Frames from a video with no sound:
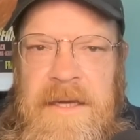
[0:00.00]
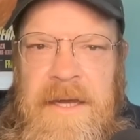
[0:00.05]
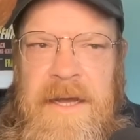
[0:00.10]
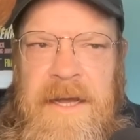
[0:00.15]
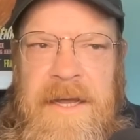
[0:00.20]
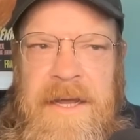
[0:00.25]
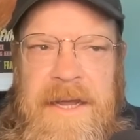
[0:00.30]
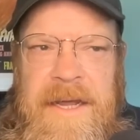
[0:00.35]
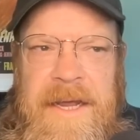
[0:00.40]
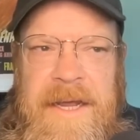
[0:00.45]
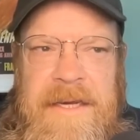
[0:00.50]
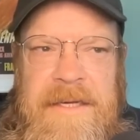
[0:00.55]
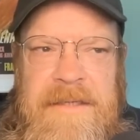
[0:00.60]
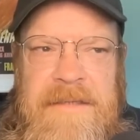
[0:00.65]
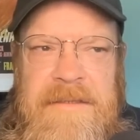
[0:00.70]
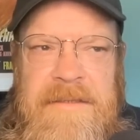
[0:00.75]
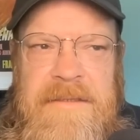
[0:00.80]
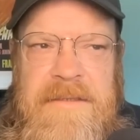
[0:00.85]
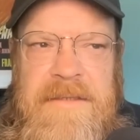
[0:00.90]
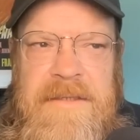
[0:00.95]

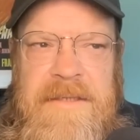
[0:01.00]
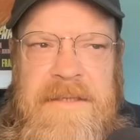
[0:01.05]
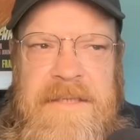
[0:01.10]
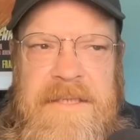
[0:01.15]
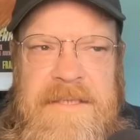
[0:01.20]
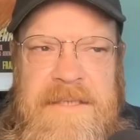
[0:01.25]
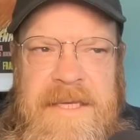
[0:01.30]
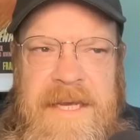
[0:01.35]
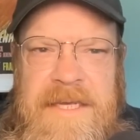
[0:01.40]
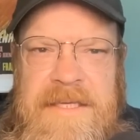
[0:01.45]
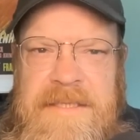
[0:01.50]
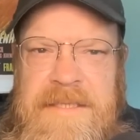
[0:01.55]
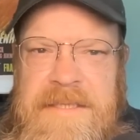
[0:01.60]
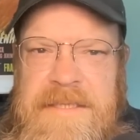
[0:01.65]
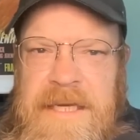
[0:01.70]
And in this case,